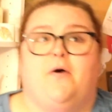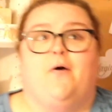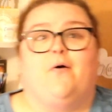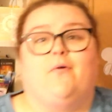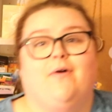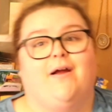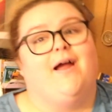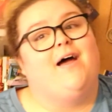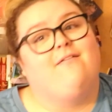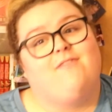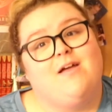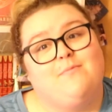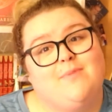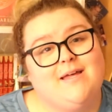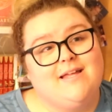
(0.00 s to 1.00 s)
Where have
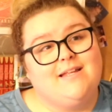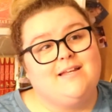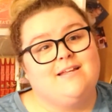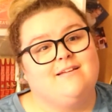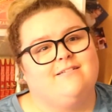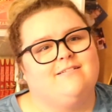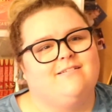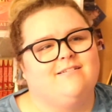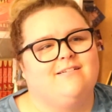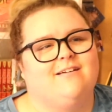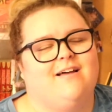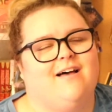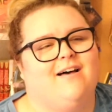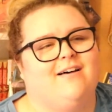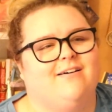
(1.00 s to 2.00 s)
I been?
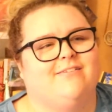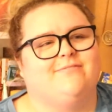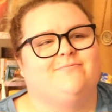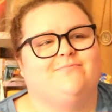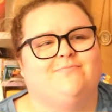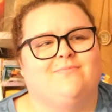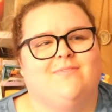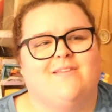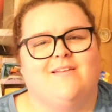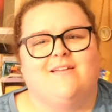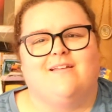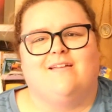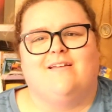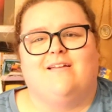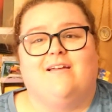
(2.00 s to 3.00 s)

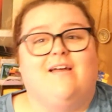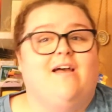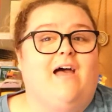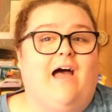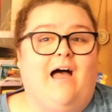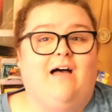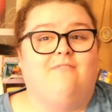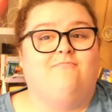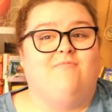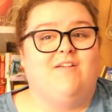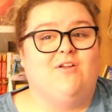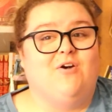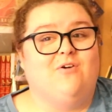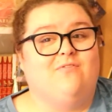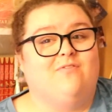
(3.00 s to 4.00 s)
I've
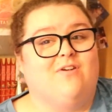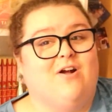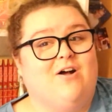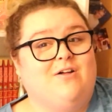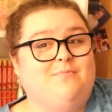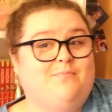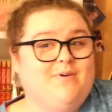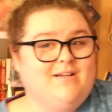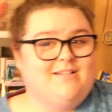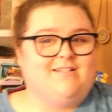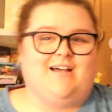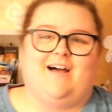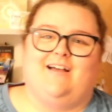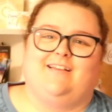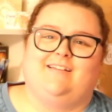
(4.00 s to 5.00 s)
been over on Book
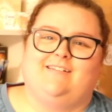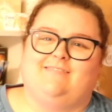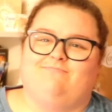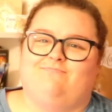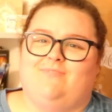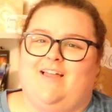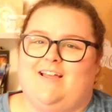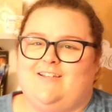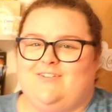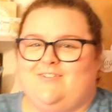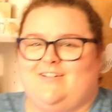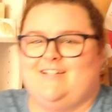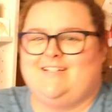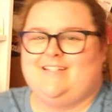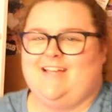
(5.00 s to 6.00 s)
Talk. As you
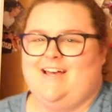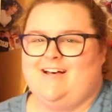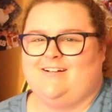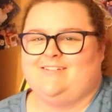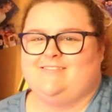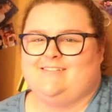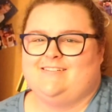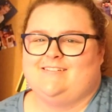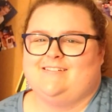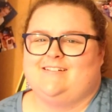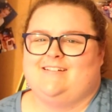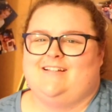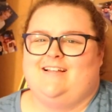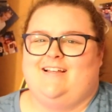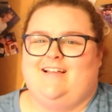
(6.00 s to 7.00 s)
can tell,
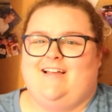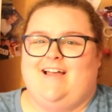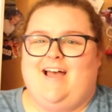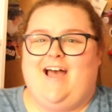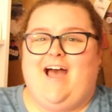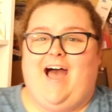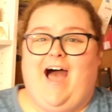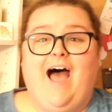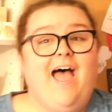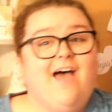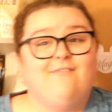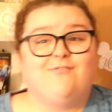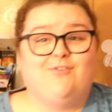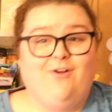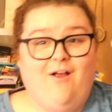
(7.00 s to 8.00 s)
I
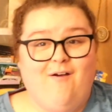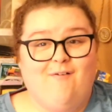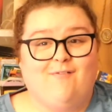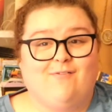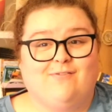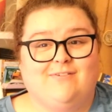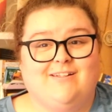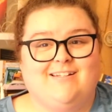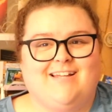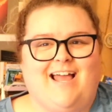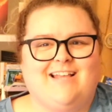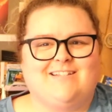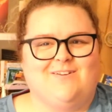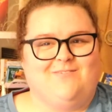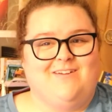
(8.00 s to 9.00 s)
have grown
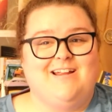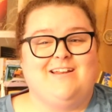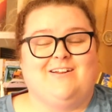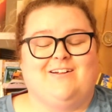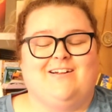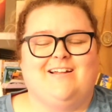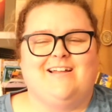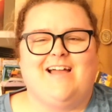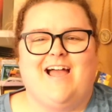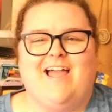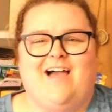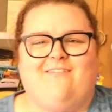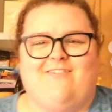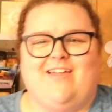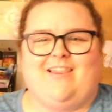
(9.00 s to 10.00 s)
as a reader. I
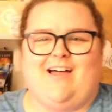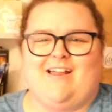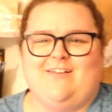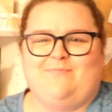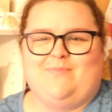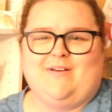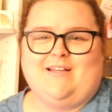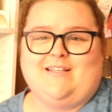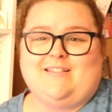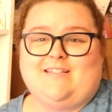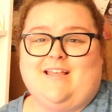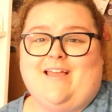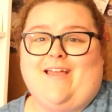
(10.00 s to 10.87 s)
have a lot of books.